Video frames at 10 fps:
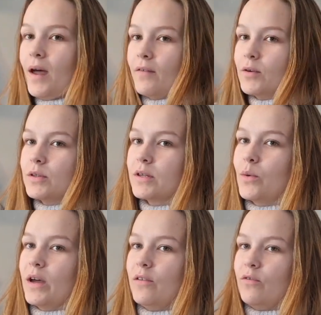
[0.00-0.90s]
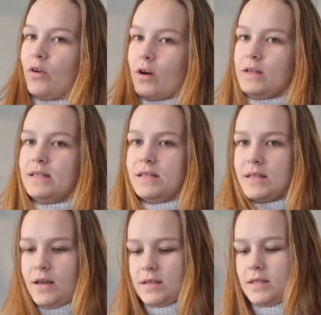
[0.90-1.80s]
I've gotten quite far
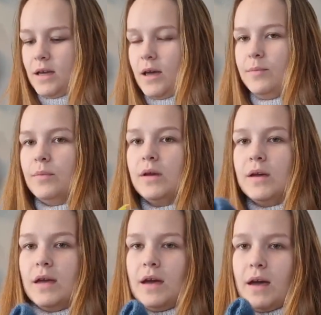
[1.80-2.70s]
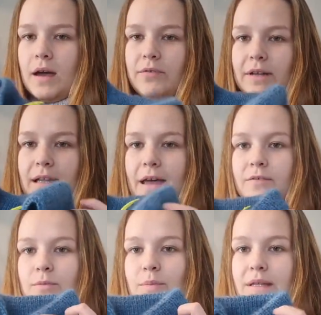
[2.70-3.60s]
since last time. I really
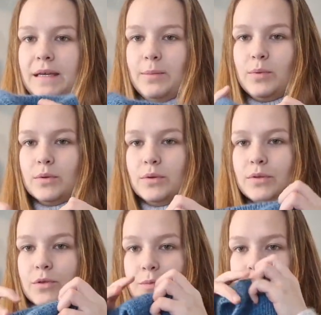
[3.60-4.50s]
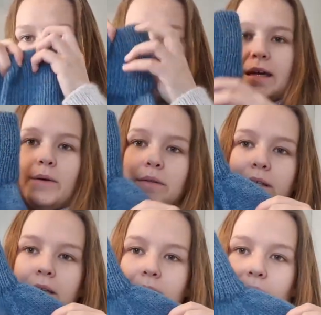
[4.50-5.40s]
haven't been able to put it
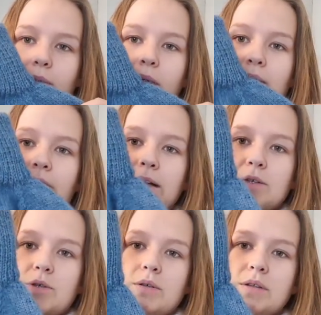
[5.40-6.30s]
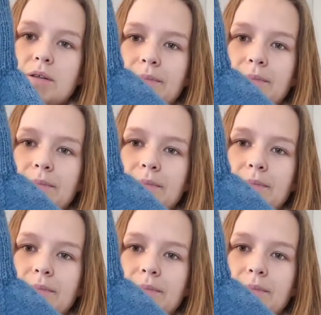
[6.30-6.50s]
down, even though I really should.